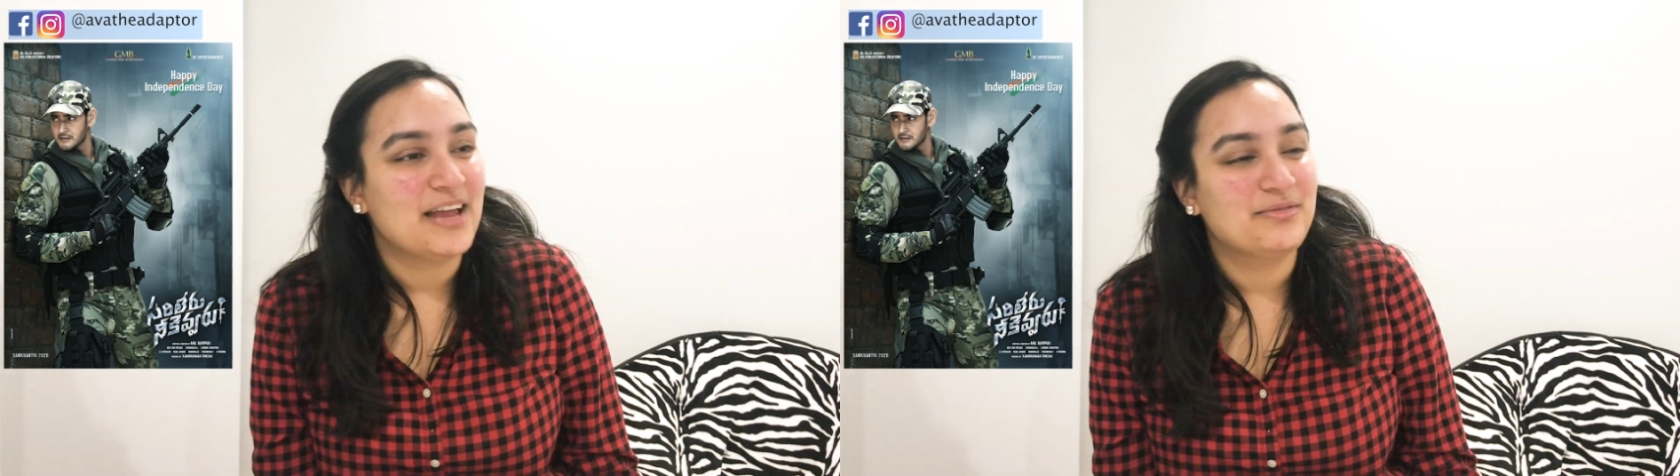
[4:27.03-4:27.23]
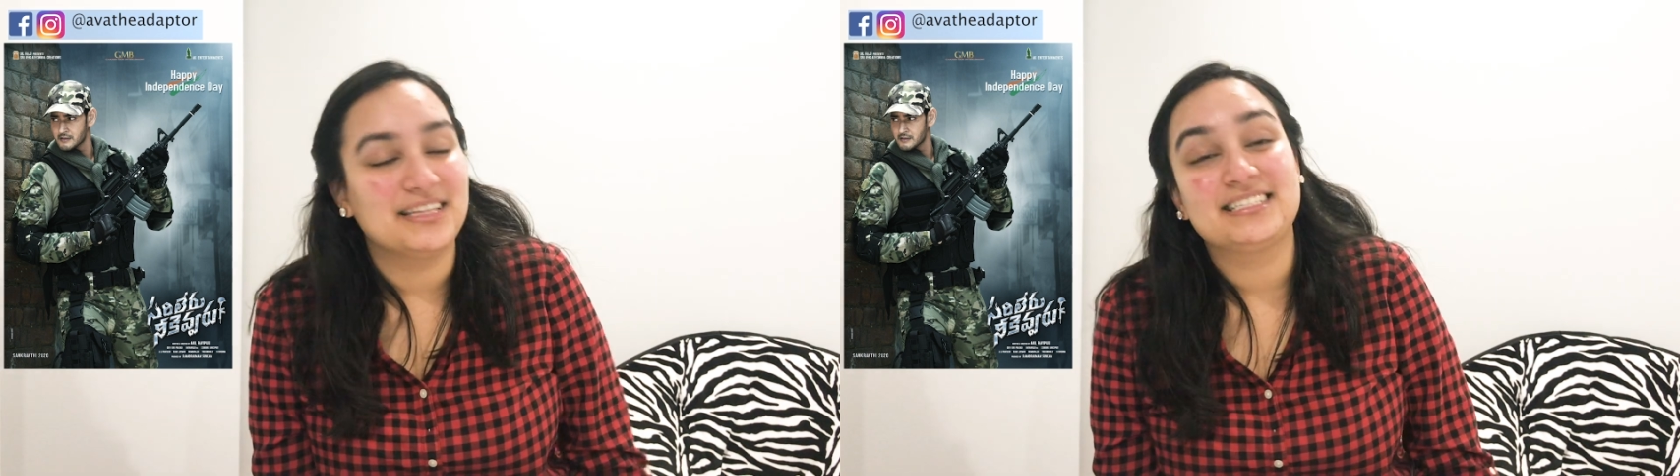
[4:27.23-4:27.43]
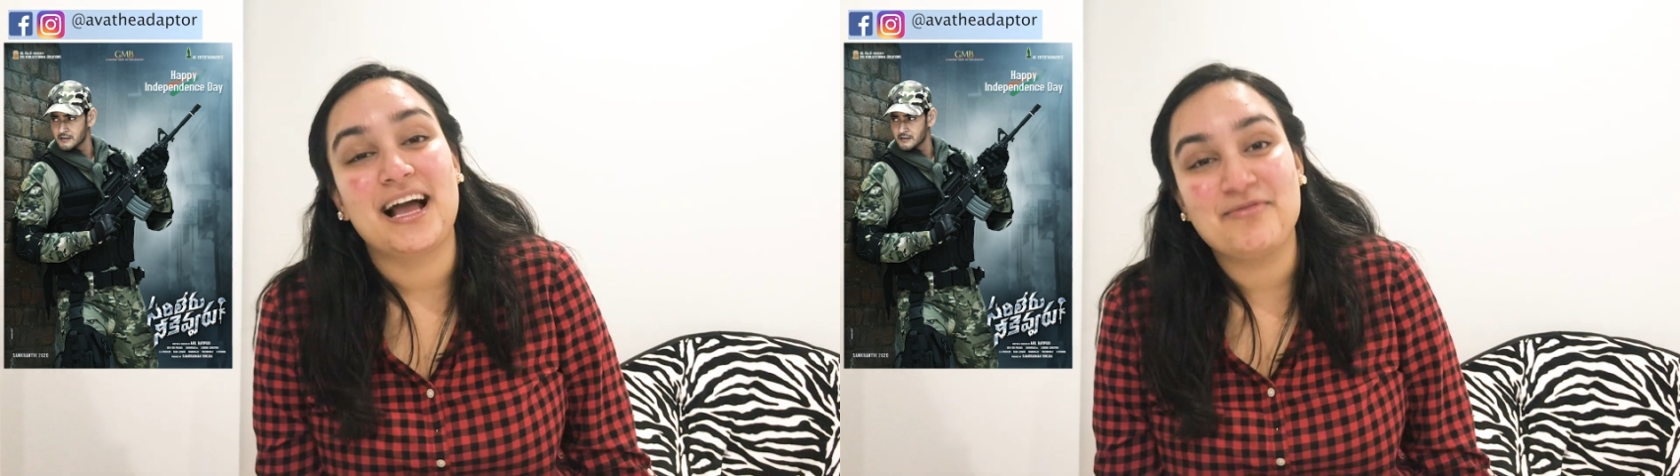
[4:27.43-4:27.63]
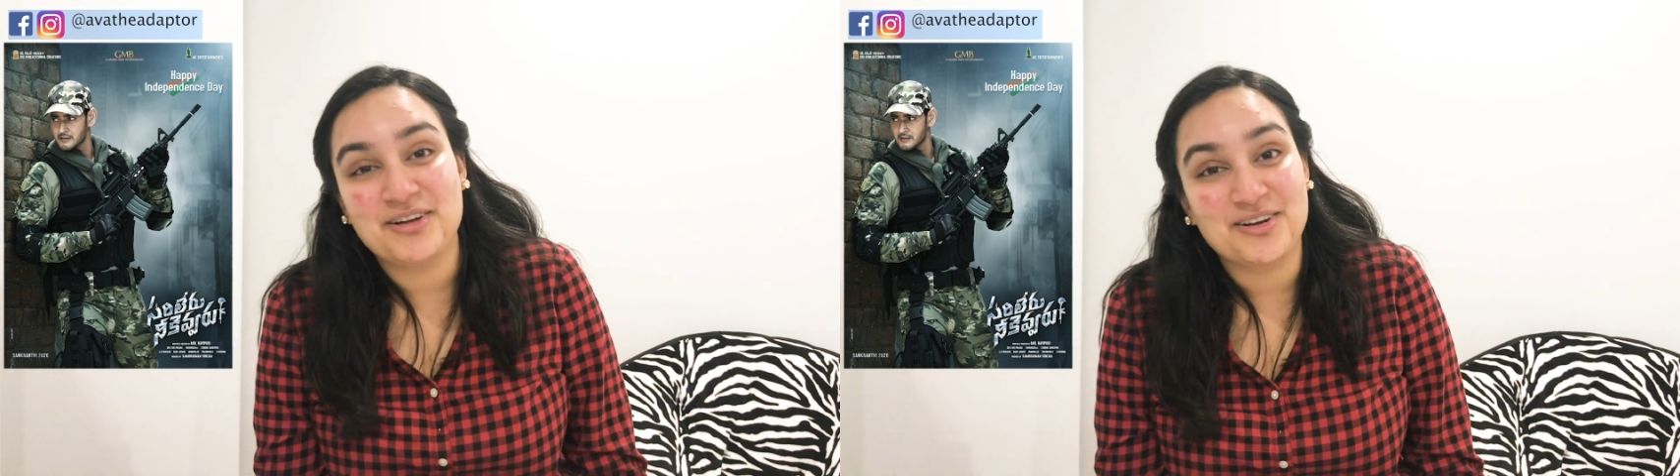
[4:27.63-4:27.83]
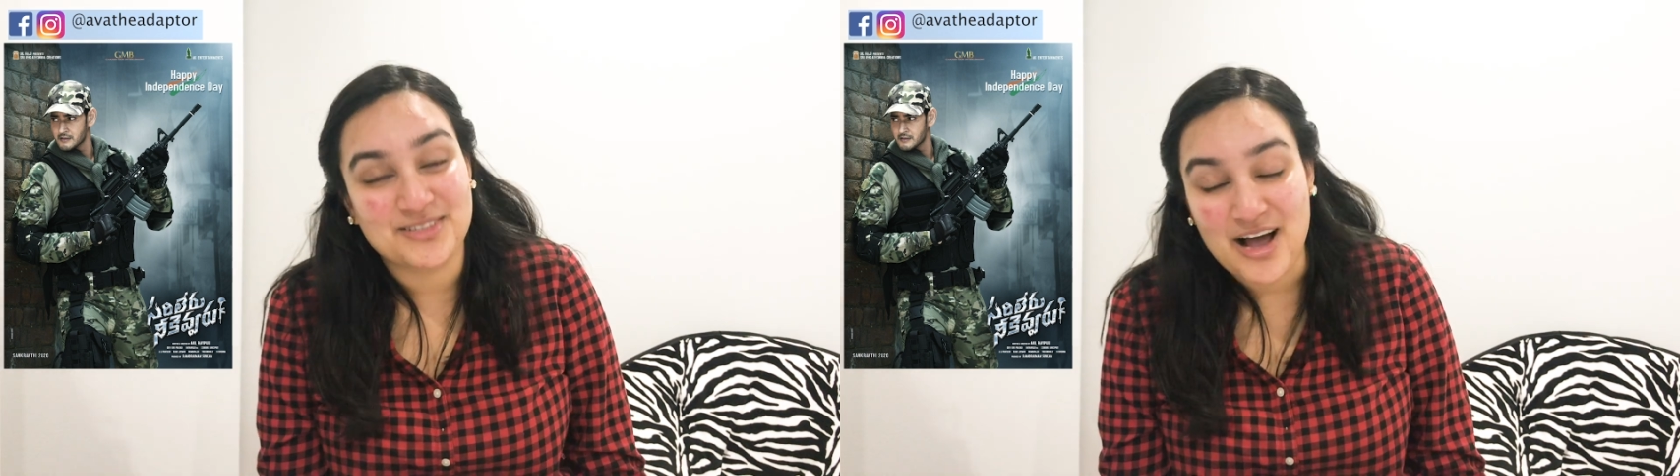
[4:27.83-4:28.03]
and when the timer
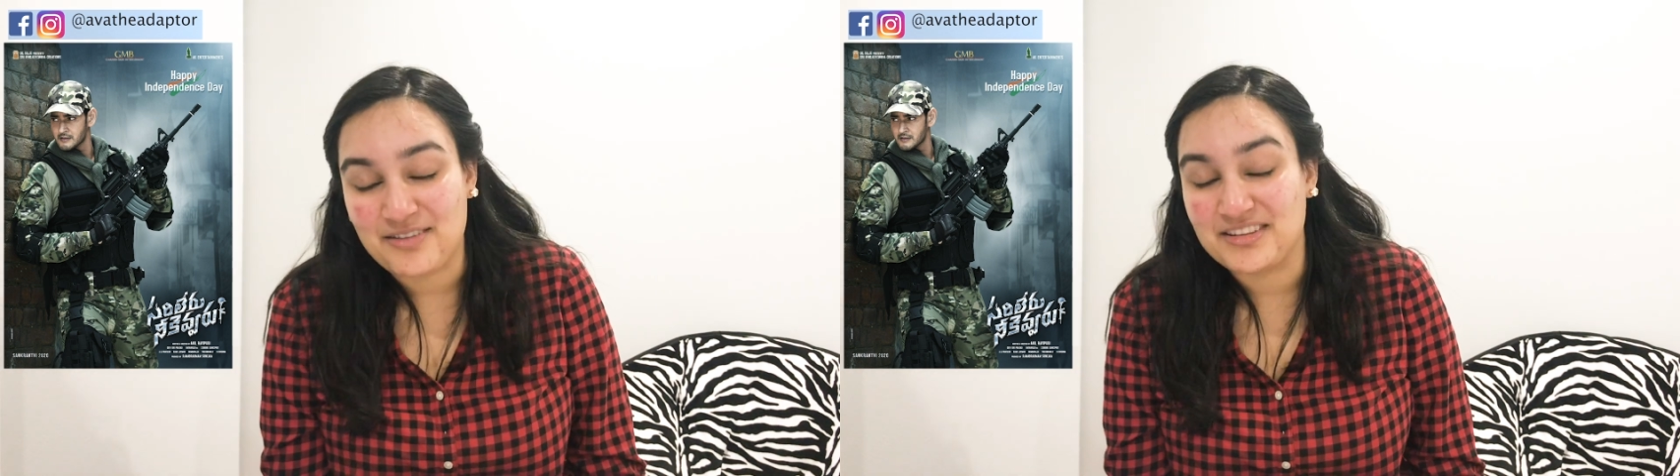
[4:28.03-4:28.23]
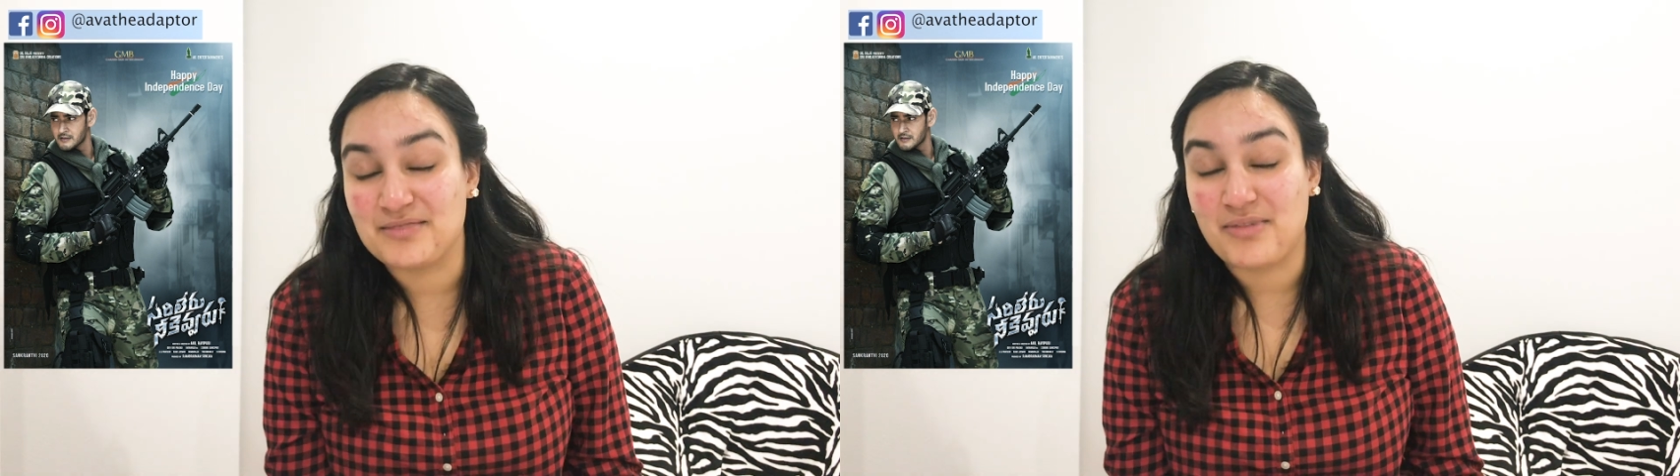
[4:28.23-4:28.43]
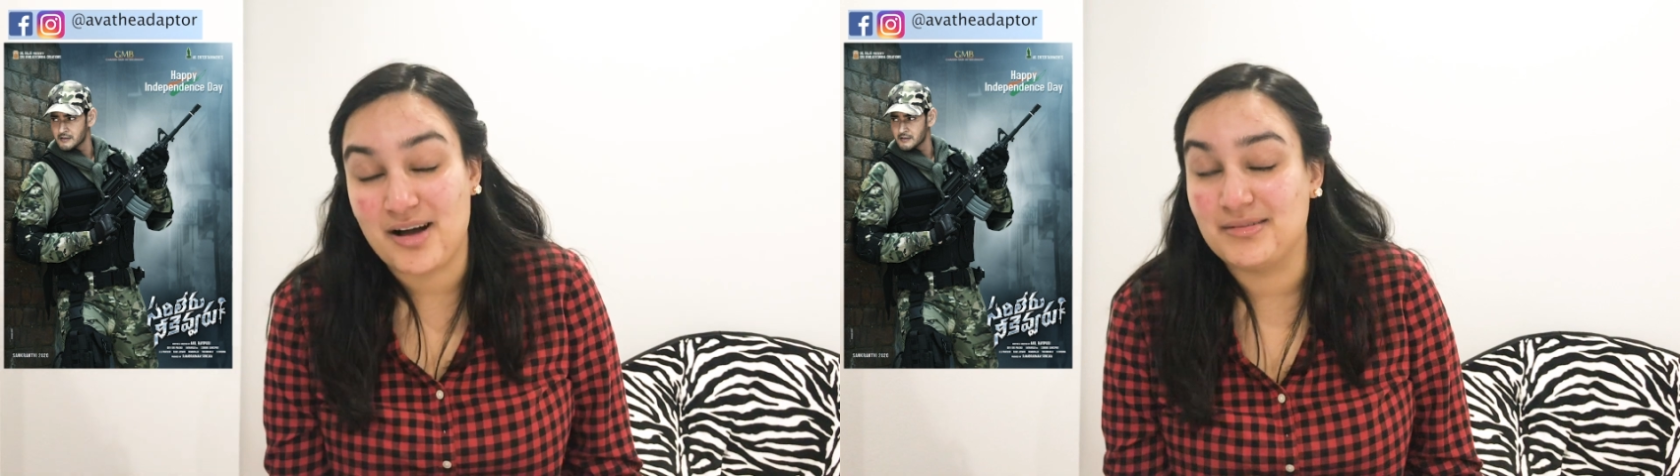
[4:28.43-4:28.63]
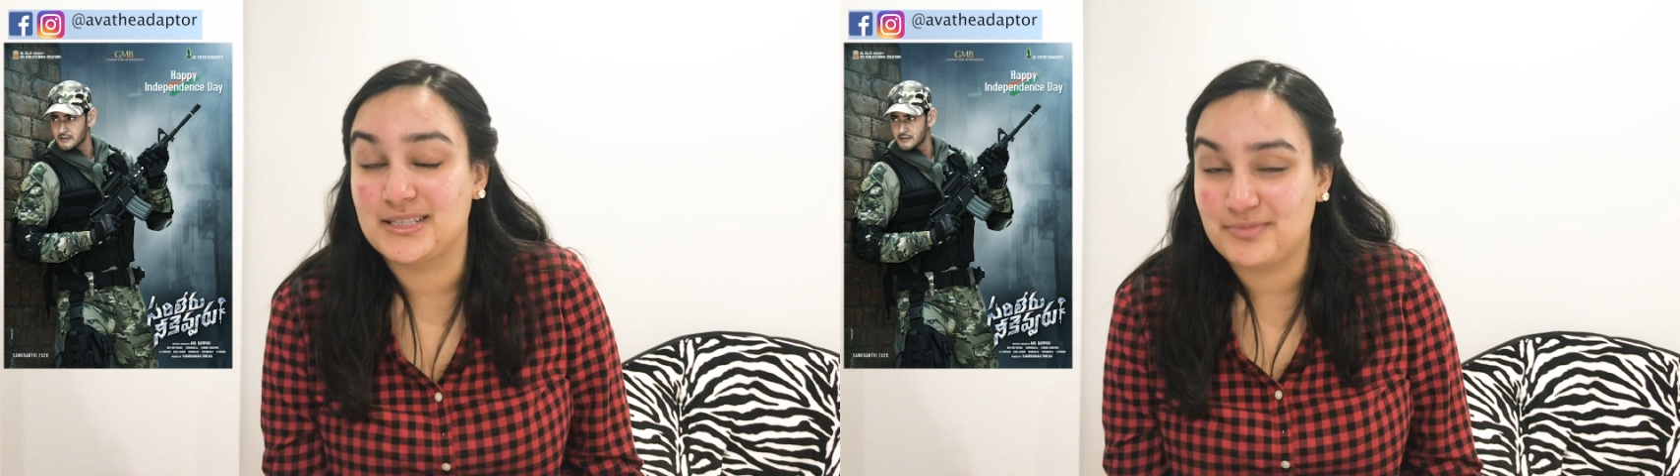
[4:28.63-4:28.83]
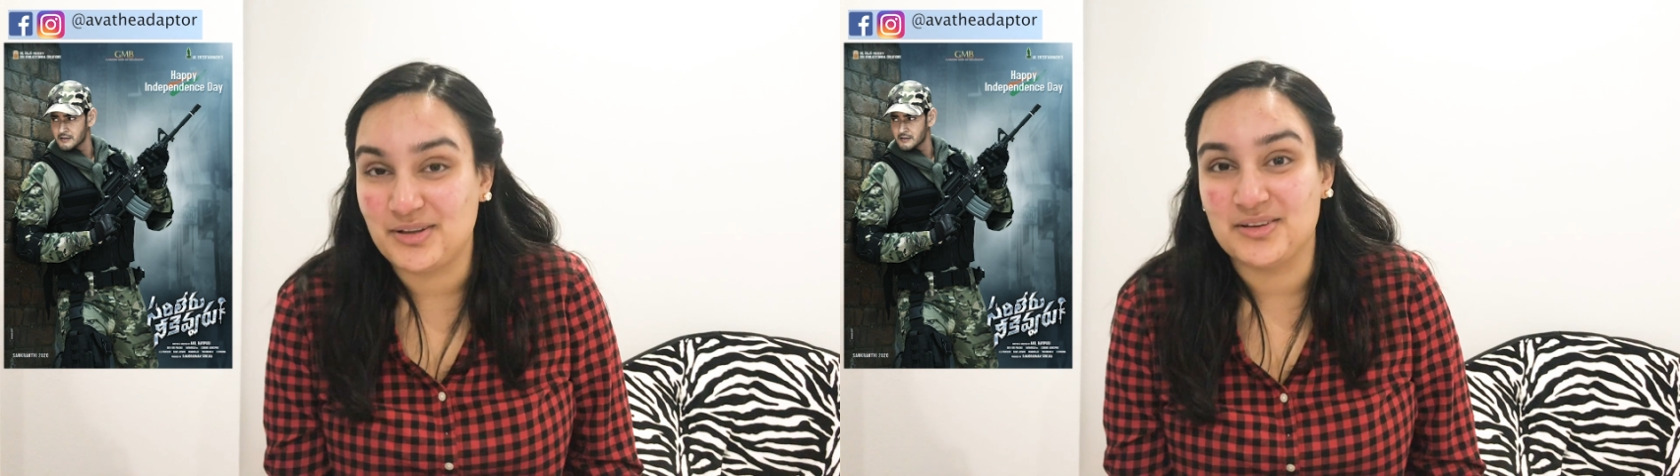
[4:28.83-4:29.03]
goes off and the bomb
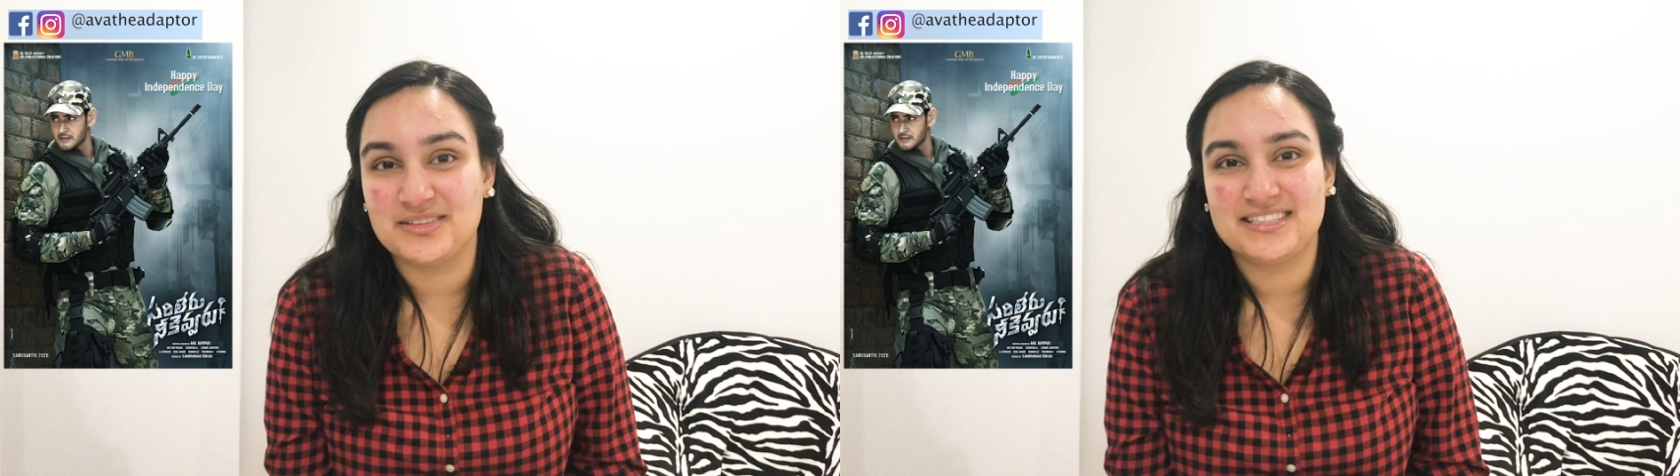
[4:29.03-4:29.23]
explodes,